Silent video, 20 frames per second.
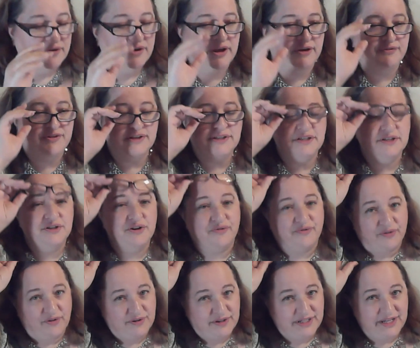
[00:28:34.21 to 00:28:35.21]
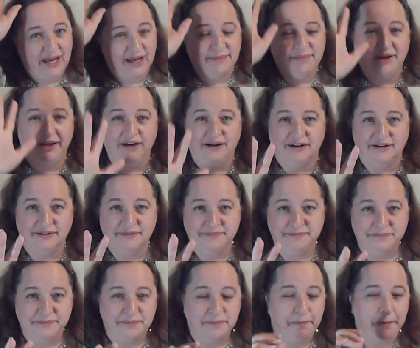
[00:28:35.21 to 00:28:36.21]
If this is your first time here,
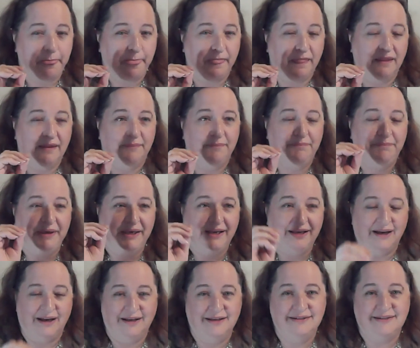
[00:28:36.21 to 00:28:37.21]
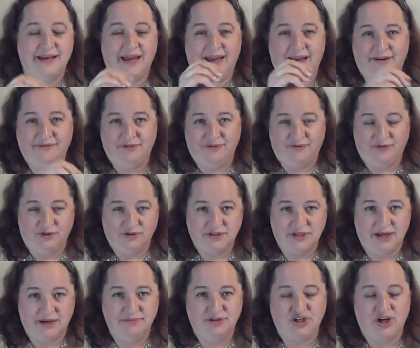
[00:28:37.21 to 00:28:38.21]
because I have the
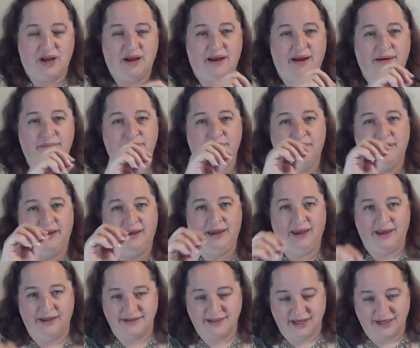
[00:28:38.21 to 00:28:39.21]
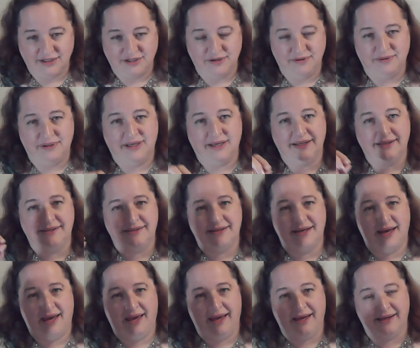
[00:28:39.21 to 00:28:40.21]
full-time job and I do this
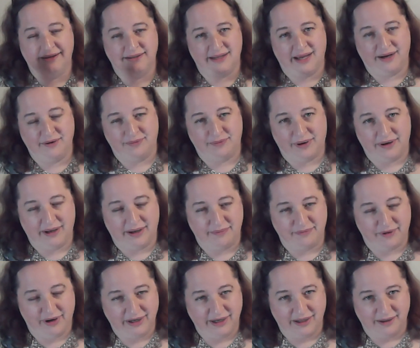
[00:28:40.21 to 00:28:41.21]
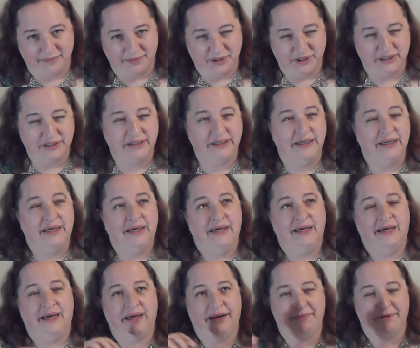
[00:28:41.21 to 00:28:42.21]
and I'm writing a book
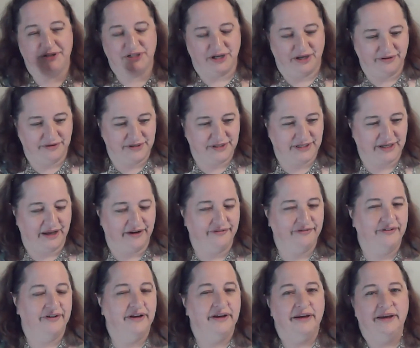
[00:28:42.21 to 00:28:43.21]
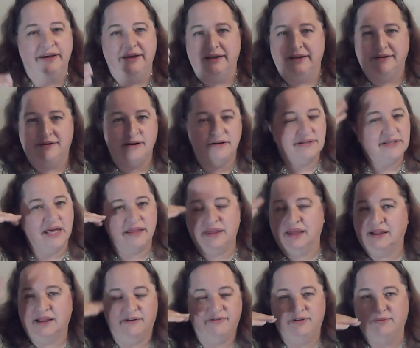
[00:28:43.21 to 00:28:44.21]
and a bunch of other stuff, there's
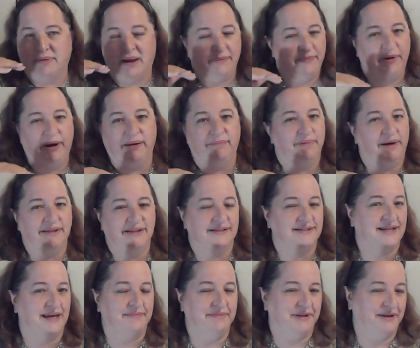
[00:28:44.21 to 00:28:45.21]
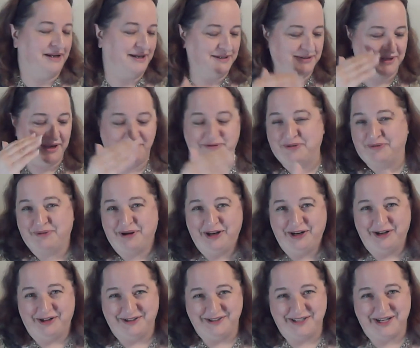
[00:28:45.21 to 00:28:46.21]
nothing left in my brain by this time of the night, so I have to write
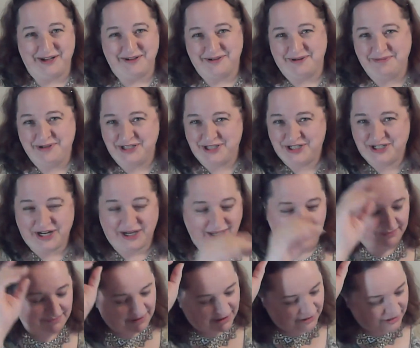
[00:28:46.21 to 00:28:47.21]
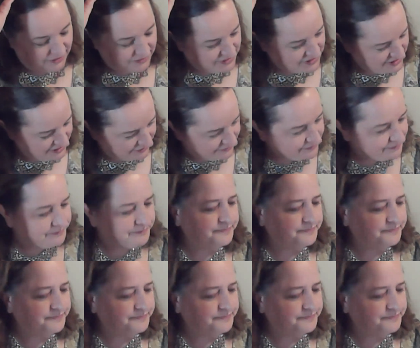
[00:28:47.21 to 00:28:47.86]
it all down. So I'm just checking my notes here.